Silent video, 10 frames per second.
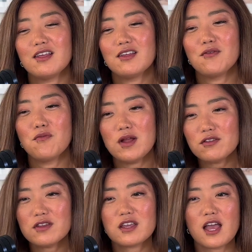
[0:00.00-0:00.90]
went to
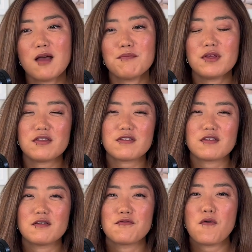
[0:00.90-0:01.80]
the campus
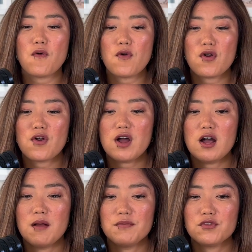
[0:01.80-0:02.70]
for
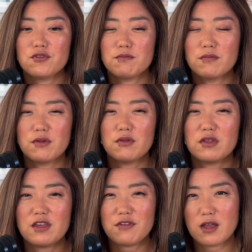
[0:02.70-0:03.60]
to
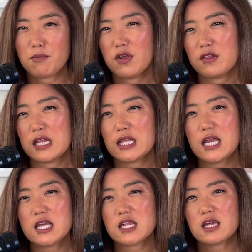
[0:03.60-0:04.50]
giving a
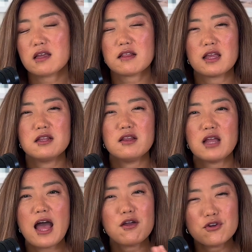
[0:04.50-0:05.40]
presentation, because
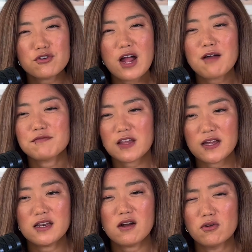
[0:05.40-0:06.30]
I could have
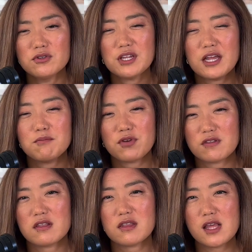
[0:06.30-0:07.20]
done online
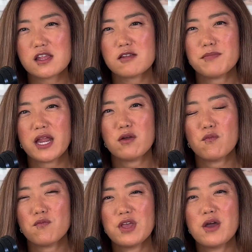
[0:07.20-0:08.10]
presentation, but I
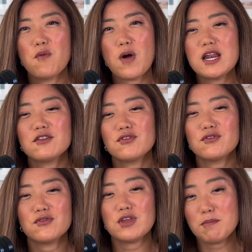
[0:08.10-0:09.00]
wanted to
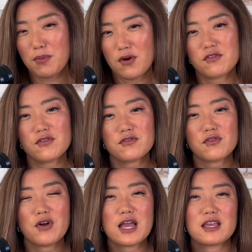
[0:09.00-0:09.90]
do in person
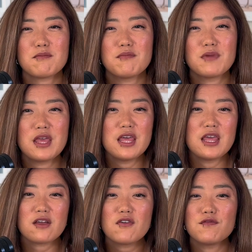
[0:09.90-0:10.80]
so I can
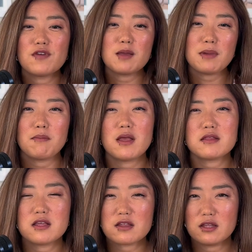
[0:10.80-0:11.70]
convey my
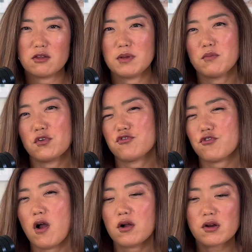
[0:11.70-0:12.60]
message a little bit more
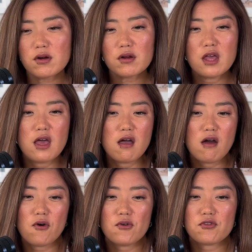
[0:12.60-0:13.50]
stronger.
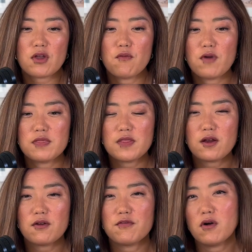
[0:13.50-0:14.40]
Also, I went
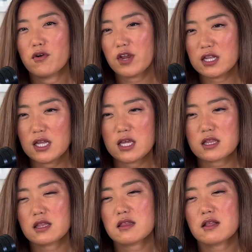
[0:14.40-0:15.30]
there for orientations
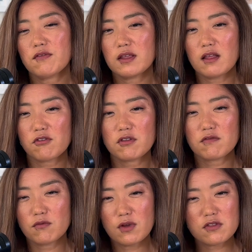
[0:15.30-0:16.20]
and stuff like that. So it
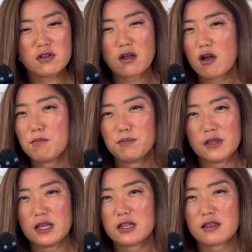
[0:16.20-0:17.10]
wasn't a
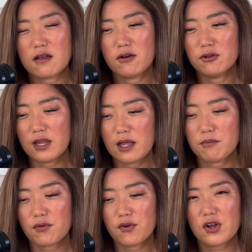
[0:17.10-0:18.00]
complete online
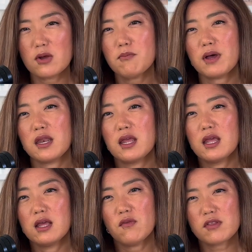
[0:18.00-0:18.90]
program, but it
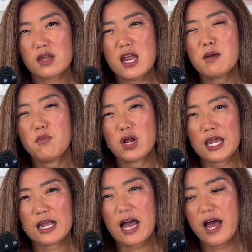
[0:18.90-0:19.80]
was kind of more
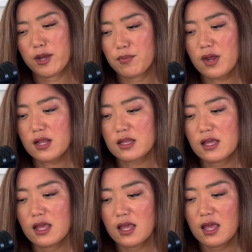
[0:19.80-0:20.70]
like a hybrid.
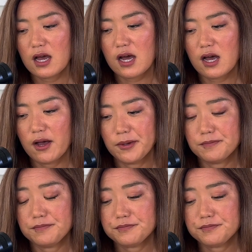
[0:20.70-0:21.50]
But